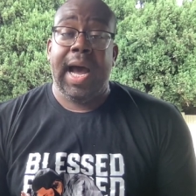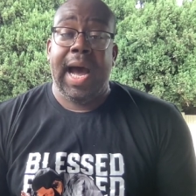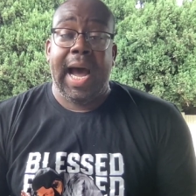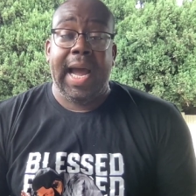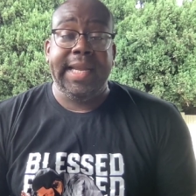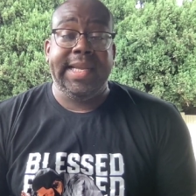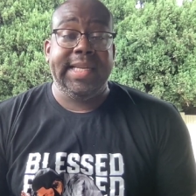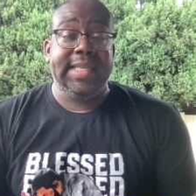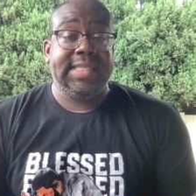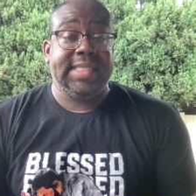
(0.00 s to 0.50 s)

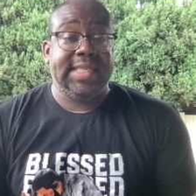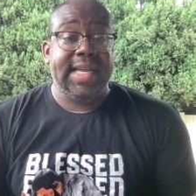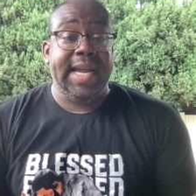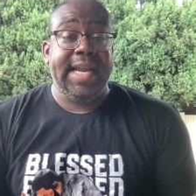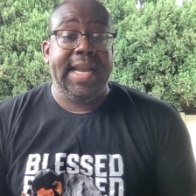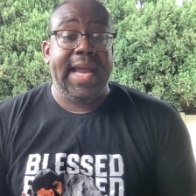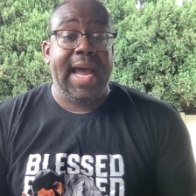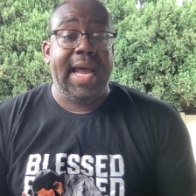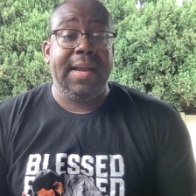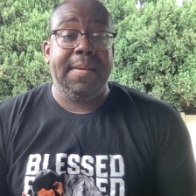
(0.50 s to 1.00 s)
I can
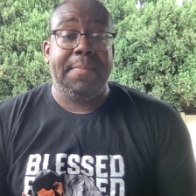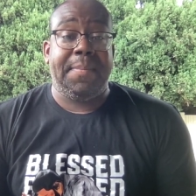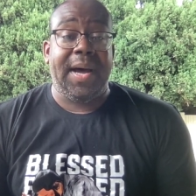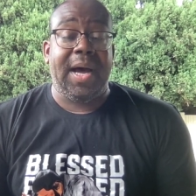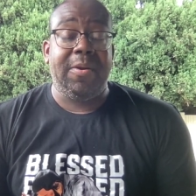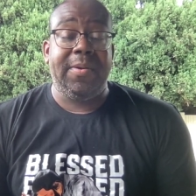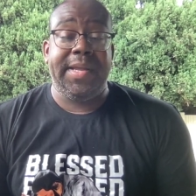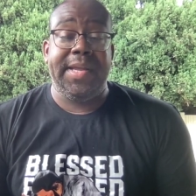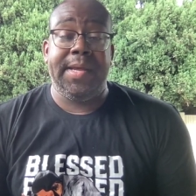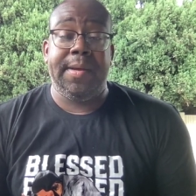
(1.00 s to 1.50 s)
say that
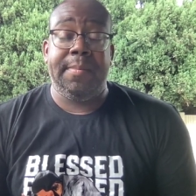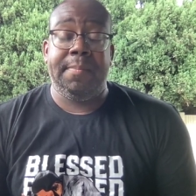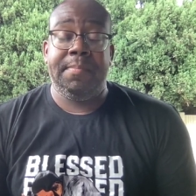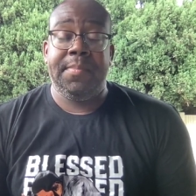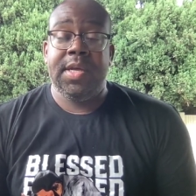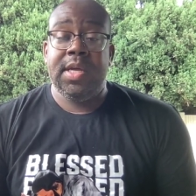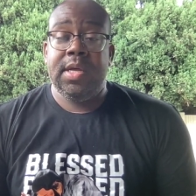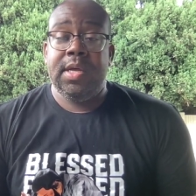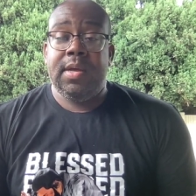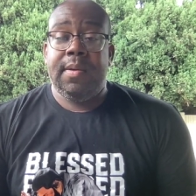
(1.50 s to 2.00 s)
about him
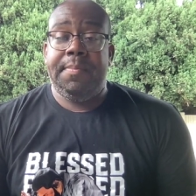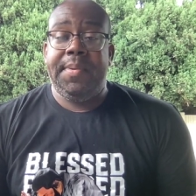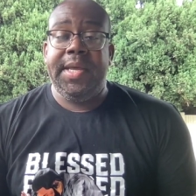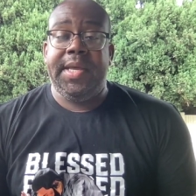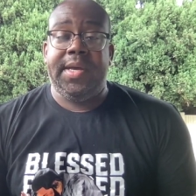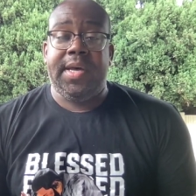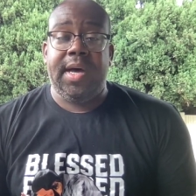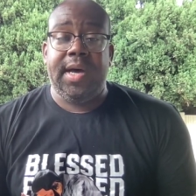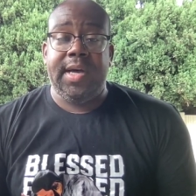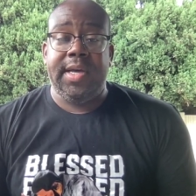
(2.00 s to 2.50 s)

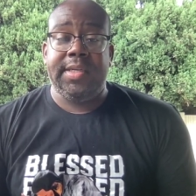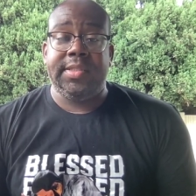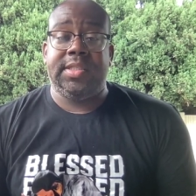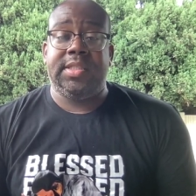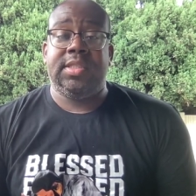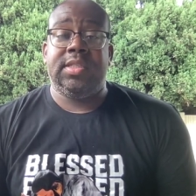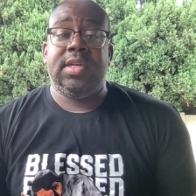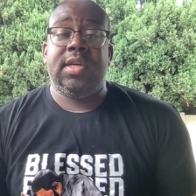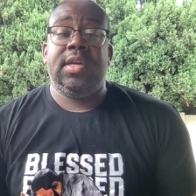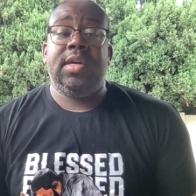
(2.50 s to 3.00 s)

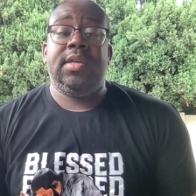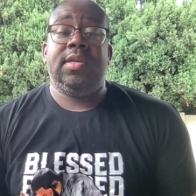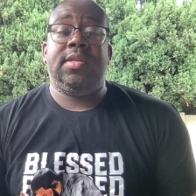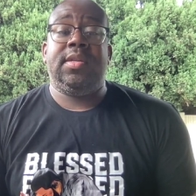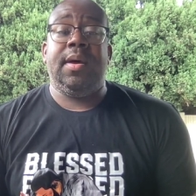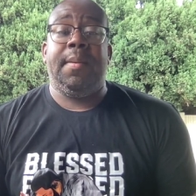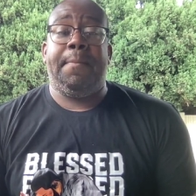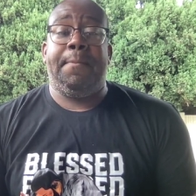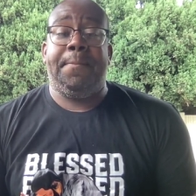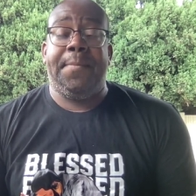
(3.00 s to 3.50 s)
because
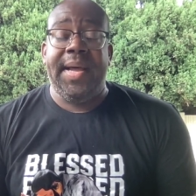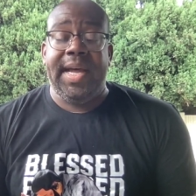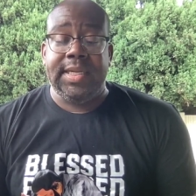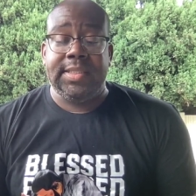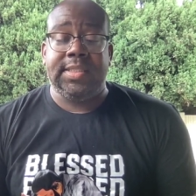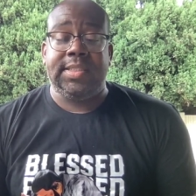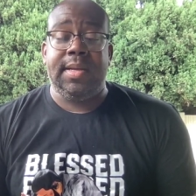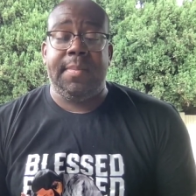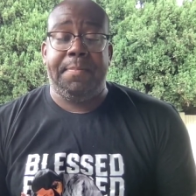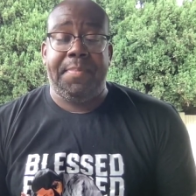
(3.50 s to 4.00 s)
the best